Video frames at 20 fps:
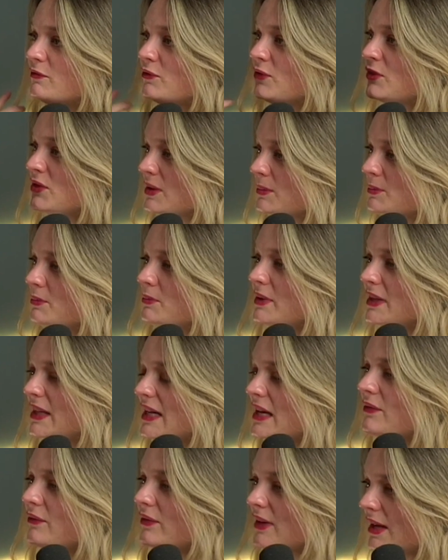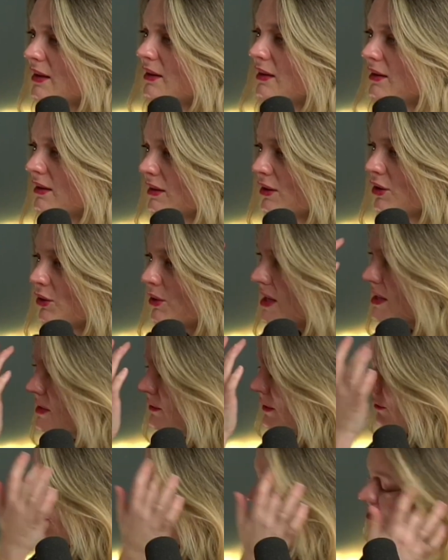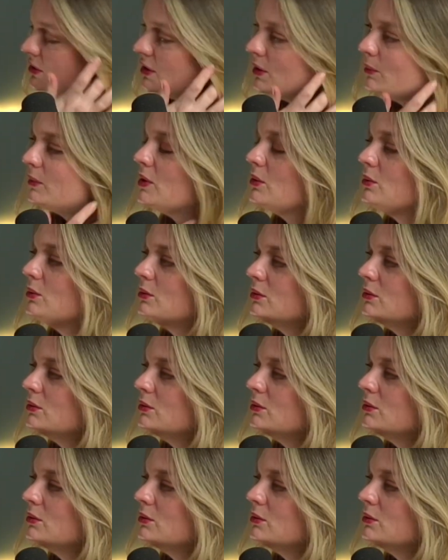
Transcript: for the belief in the Creative Revolution that we